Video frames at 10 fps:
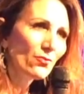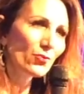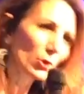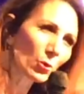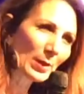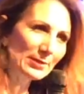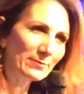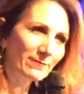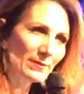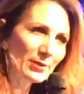Ruined
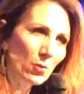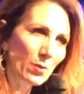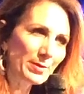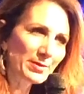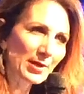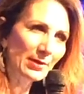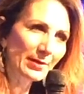for the ordinary